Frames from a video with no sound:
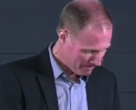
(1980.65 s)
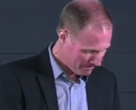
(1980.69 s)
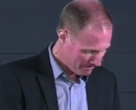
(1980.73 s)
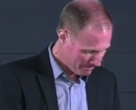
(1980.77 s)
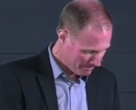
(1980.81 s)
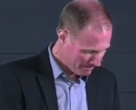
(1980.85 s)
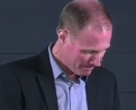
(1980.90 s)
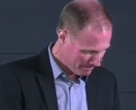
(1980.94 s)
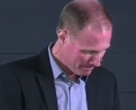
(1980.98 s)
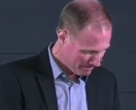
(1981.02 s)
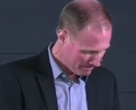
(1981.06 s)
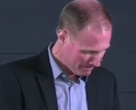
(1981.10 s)

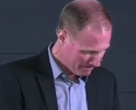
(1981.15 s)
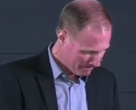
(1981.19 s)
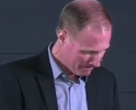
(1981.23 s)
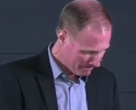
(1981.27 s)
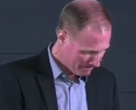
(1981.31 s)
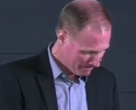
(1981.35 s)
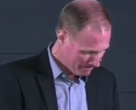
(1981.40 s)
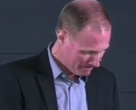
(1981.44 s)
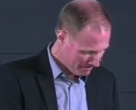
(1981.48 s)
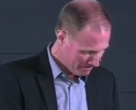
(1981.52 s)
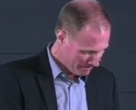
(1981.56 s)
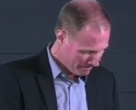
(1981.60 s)

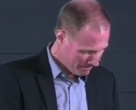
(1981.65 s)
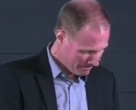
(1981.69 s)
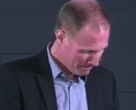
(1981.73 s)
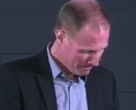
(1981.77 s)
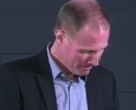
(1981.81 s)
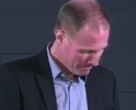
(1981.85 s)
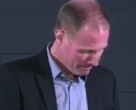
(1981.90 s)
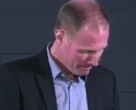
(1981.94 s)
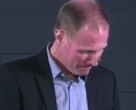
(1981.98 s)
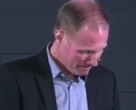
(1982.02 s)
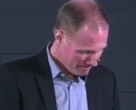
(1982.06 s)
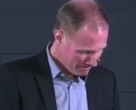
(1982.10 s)

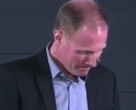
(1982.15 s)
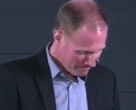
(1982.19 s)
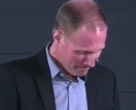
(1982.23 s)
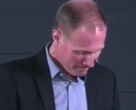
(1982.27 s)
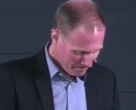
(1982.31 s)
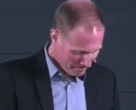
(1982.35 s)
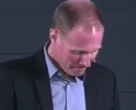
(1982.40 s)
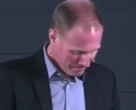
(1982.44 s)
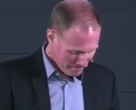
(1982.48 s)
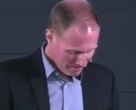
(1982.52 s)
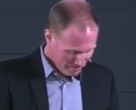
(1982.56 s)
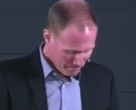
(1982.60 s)

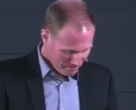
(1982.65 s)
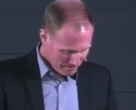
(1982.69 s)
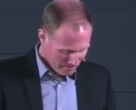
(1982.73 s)
No one is speaking in this clip.